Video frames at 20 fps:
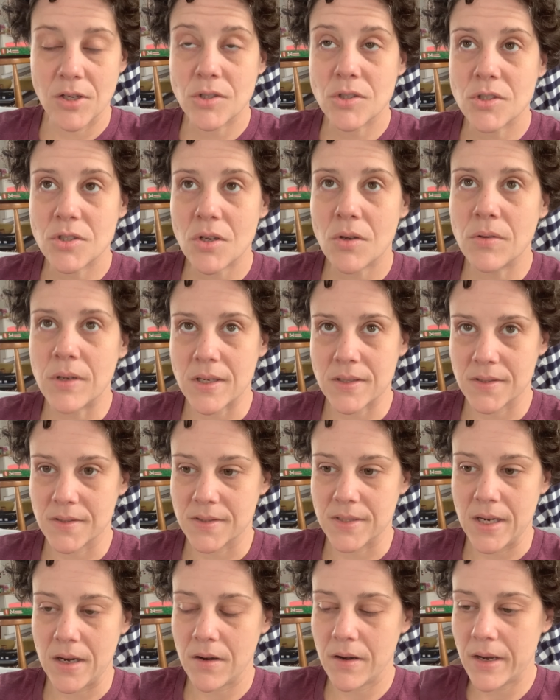It's so
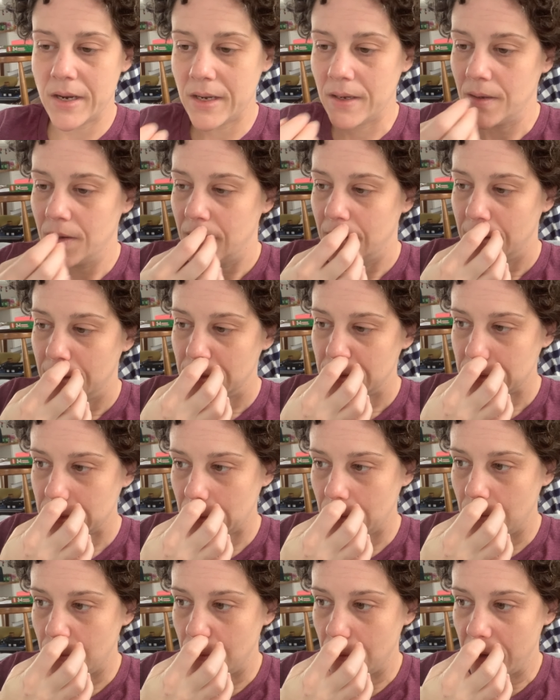necessary.
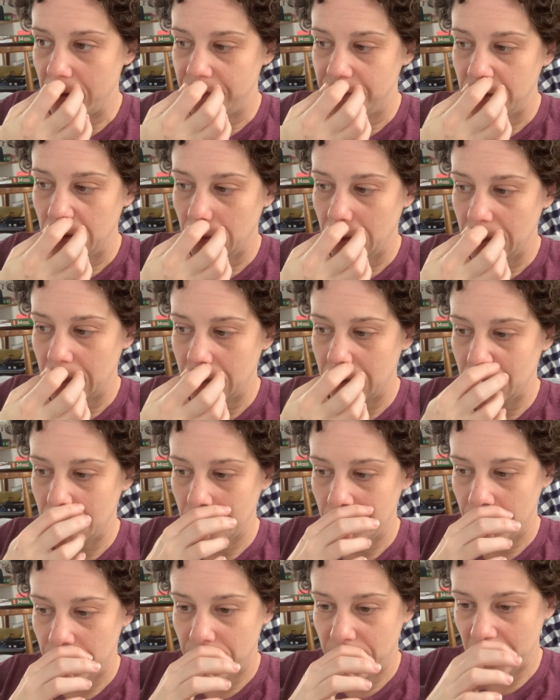So I feel like
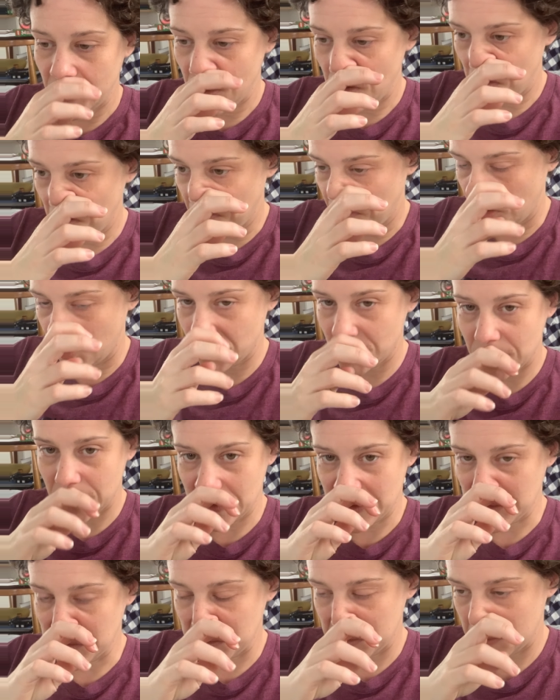the universe
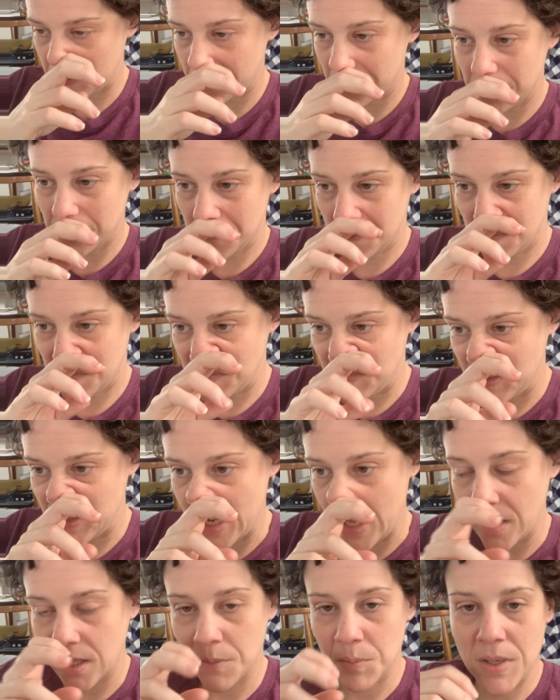is
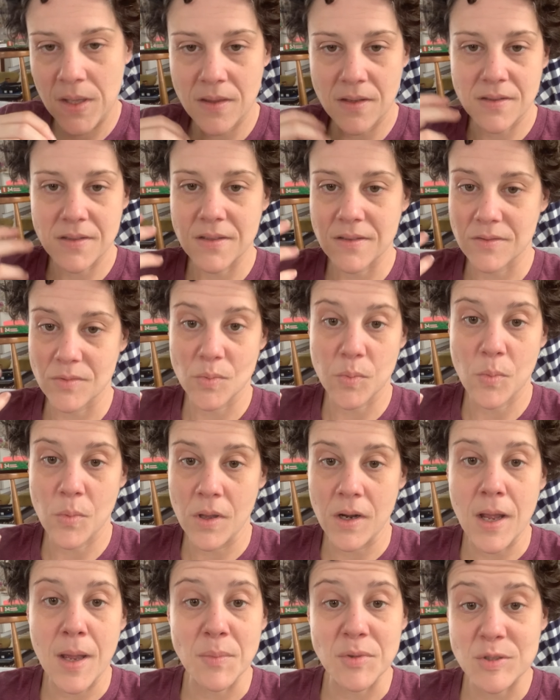telling me this is
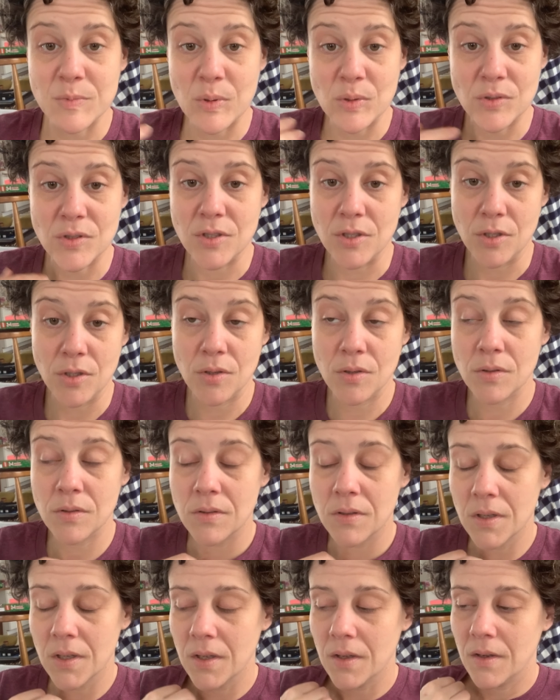what I'm supposed to do.